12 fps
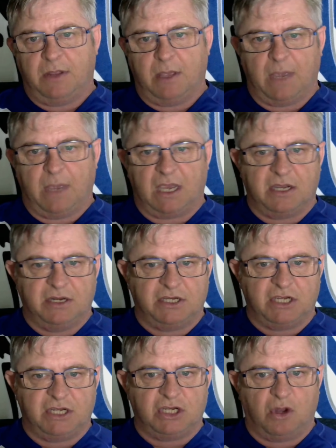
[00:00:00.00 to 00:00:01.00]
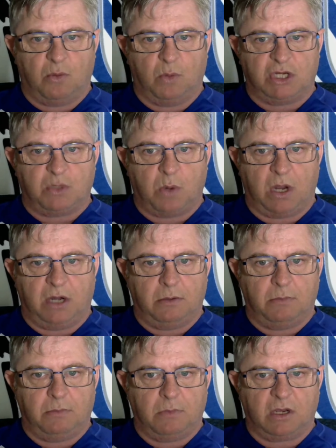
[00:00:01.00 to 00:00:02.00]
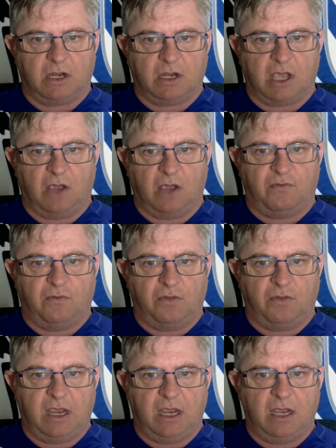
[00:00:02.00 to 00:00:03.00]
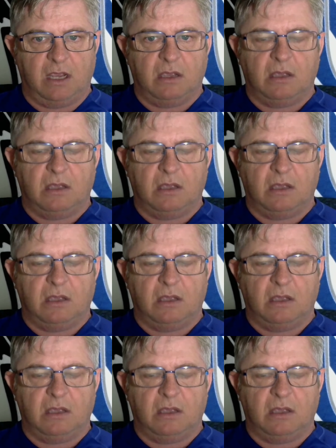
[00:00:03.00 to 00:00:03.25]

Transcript: then make a decision on which one I'm going to go from there.